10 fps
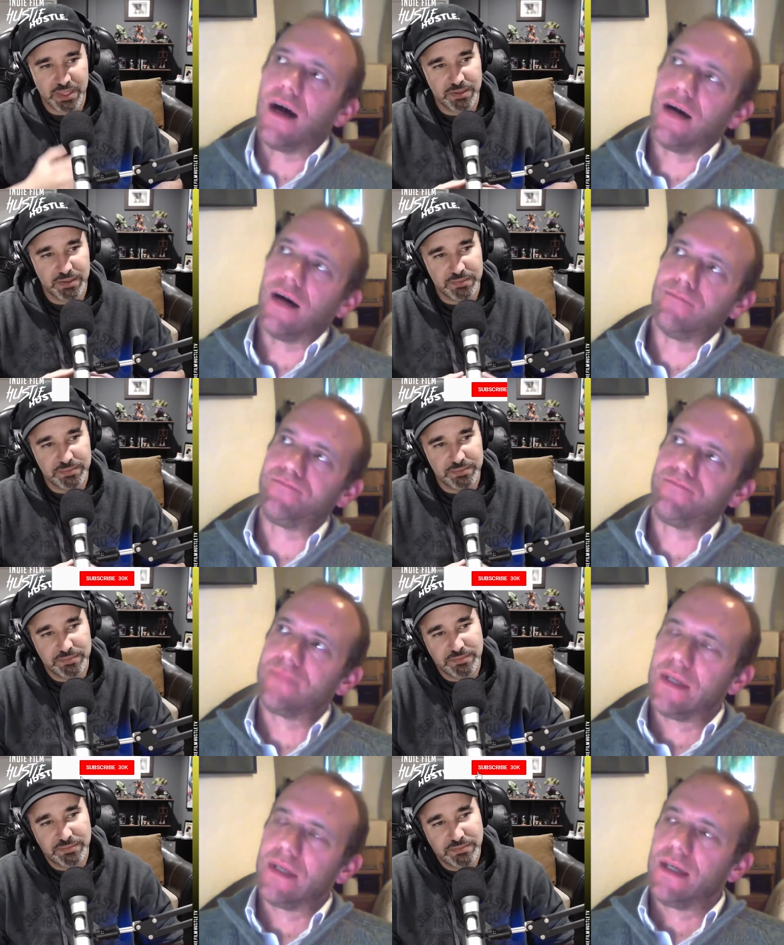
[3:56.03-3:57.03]
Speaker 1: Um,
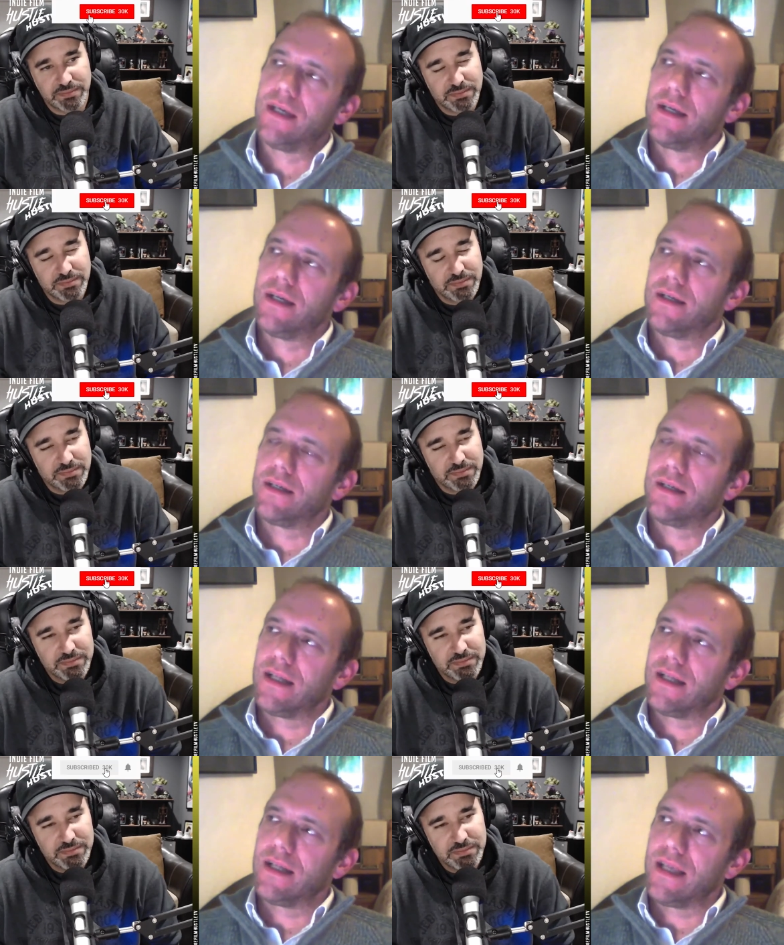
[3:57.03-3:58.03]

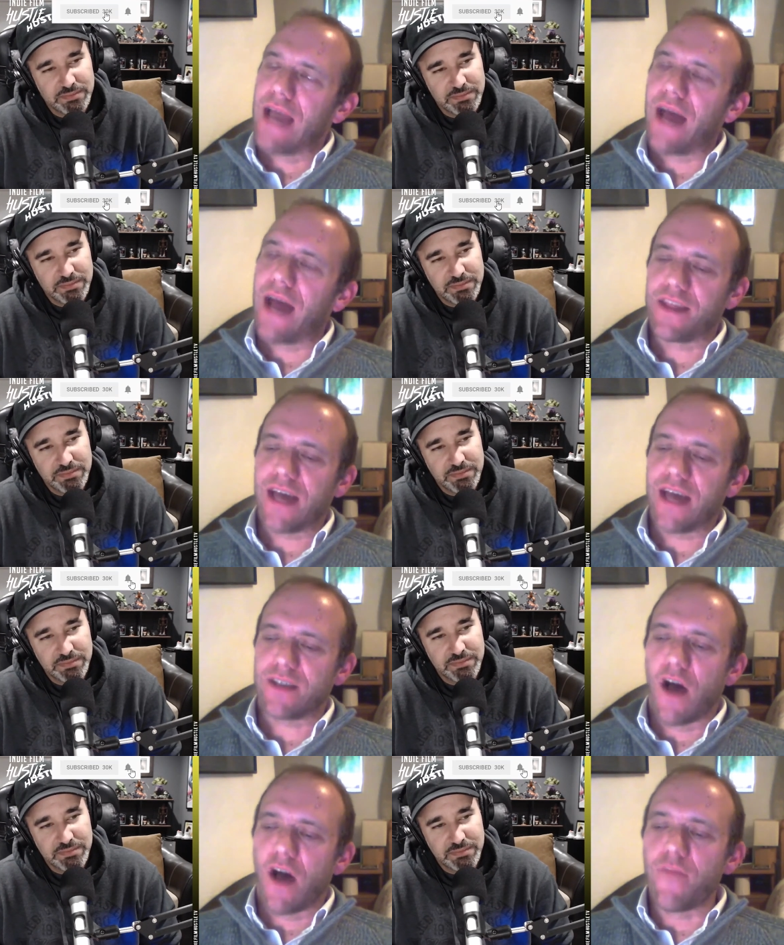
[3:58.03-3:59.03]
yeah, I think
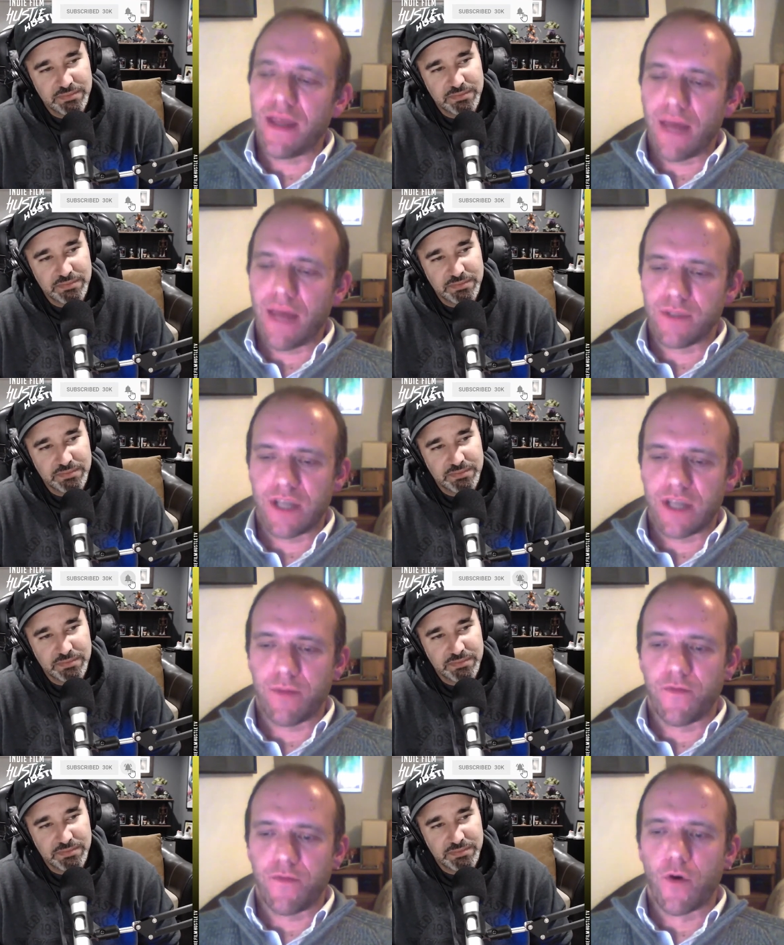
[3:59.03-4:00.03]
that's I've made that mistake
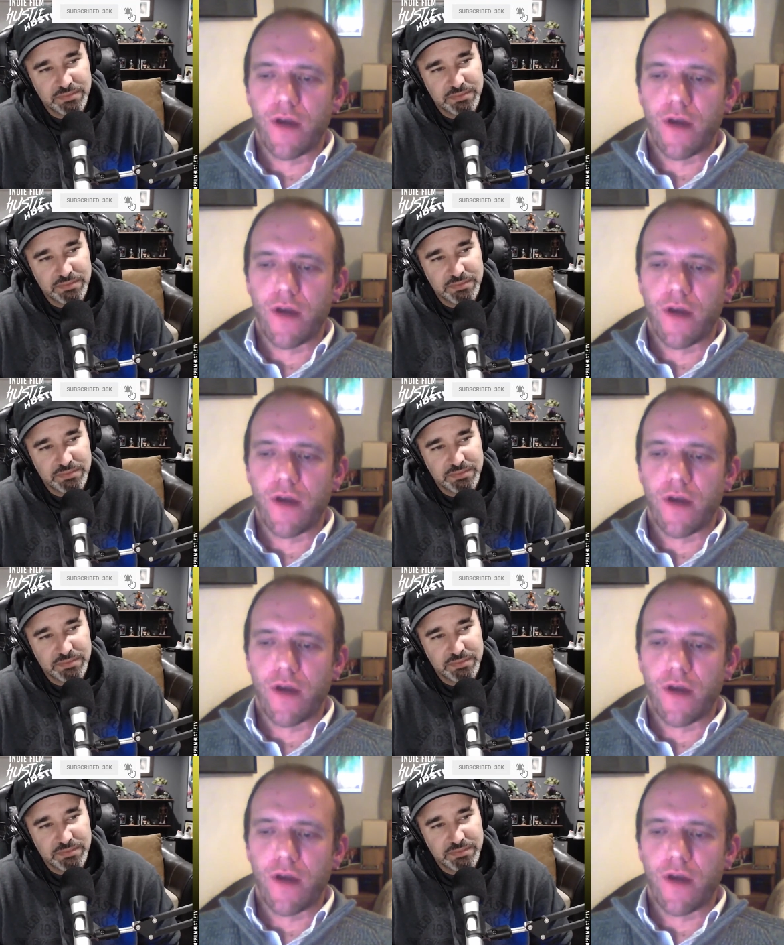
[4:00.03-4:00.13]
before